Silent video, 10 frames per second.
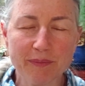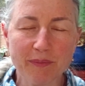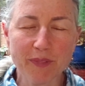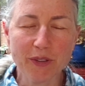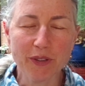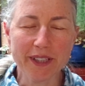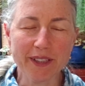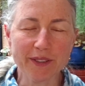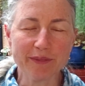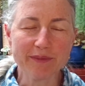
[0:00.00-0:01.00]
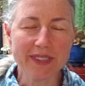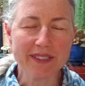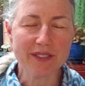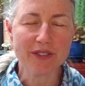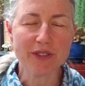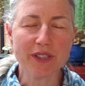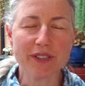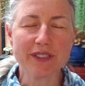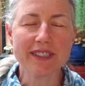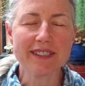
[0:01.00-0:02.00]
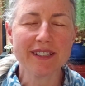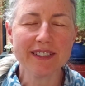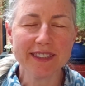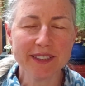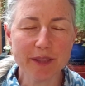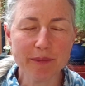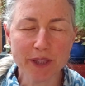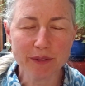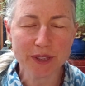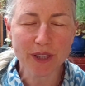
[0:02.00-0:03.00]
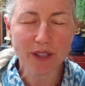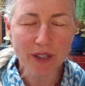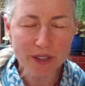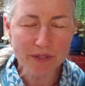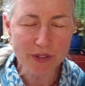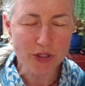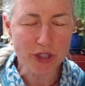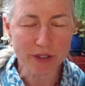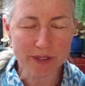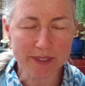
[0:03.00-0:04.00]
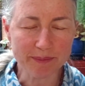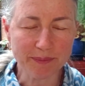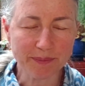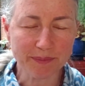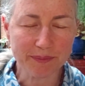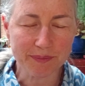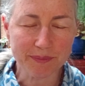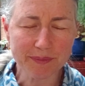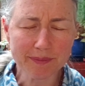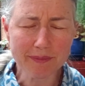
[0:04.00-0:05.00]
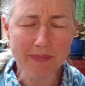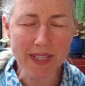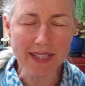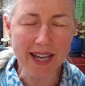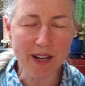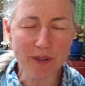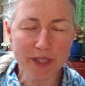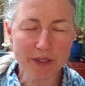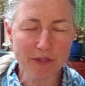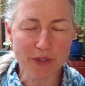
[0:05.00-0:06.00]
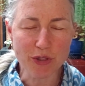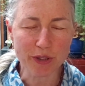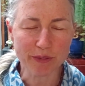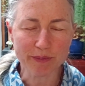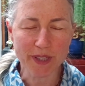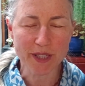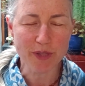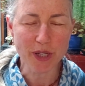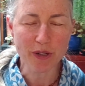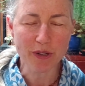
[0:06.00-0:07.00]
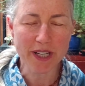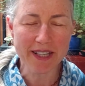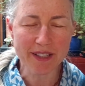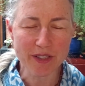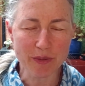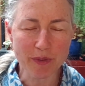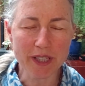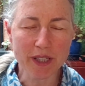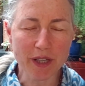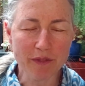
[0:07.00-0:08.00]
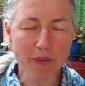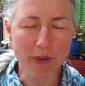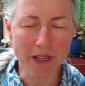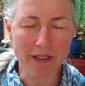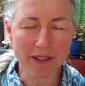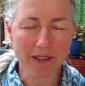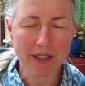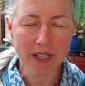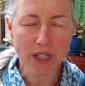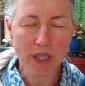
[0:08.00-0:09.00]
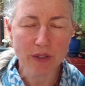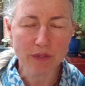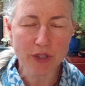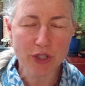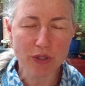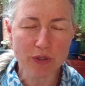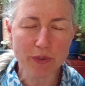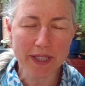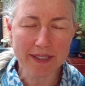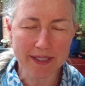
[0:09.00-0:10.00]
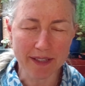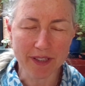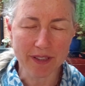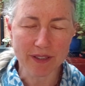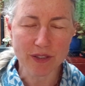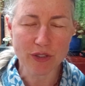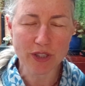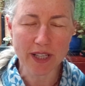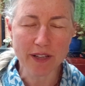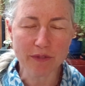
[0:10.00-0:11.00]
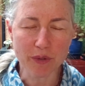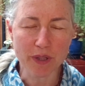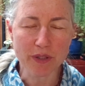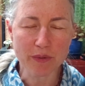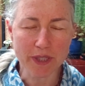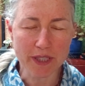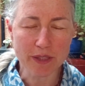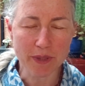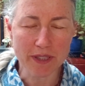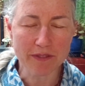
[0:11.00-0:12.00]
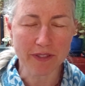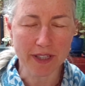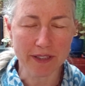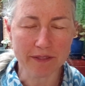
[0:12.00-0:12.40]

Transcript: Creator, this is your daughter Titania, and I'm here with all of your children, now and in the future, as we co-create this reading of the week for June 27th to July 4th, 2025.